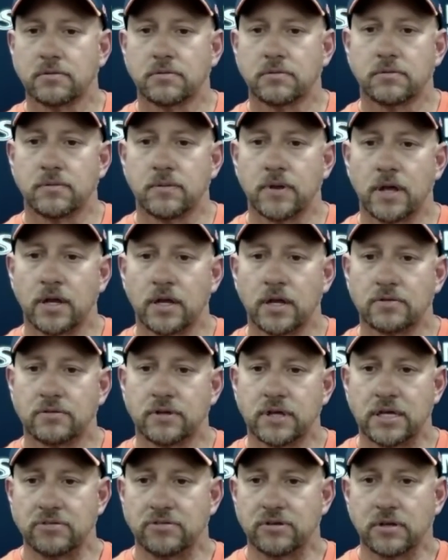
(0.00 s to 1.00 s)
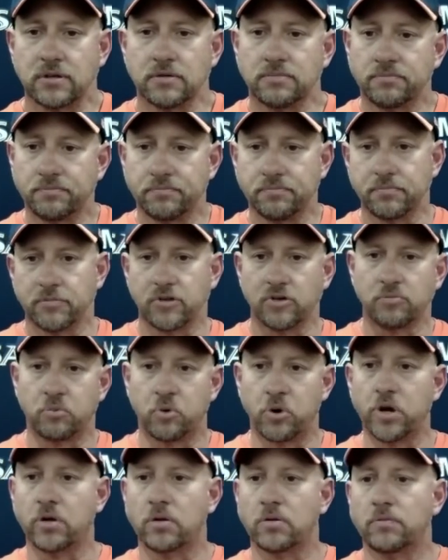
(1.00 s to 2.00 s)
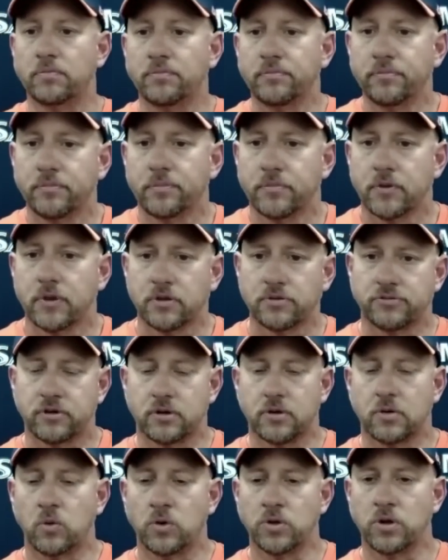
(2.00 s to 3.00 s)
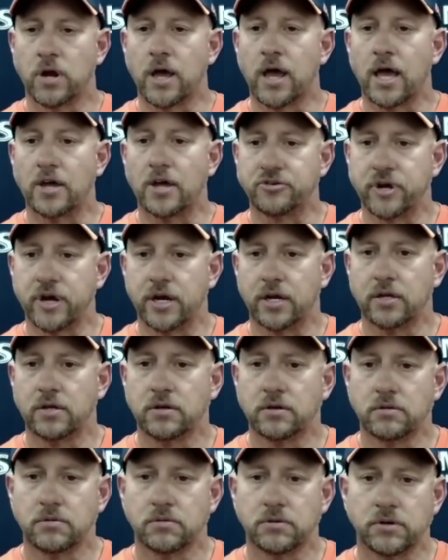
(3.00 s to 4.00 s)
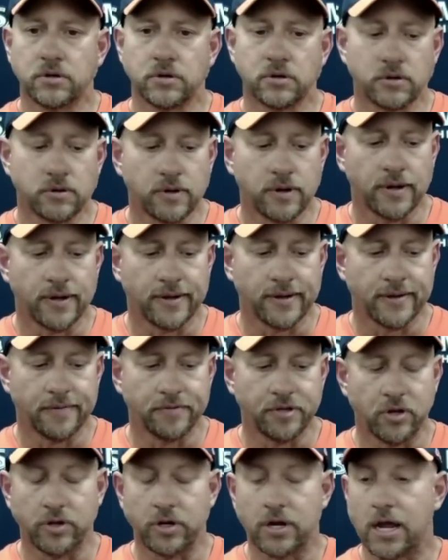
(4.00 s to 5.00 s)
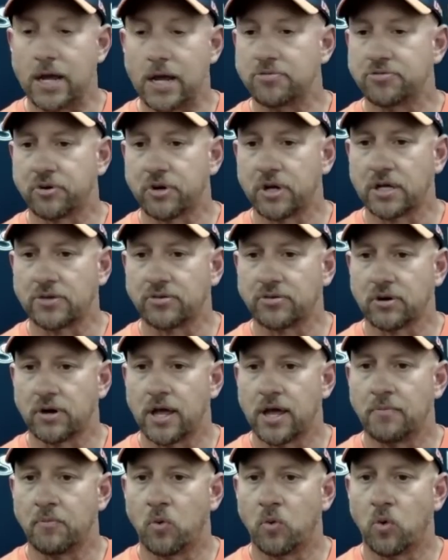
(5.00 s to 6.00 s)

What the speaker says: It's easy to brittle. So when you're hydrated, your hamstrings are a lot more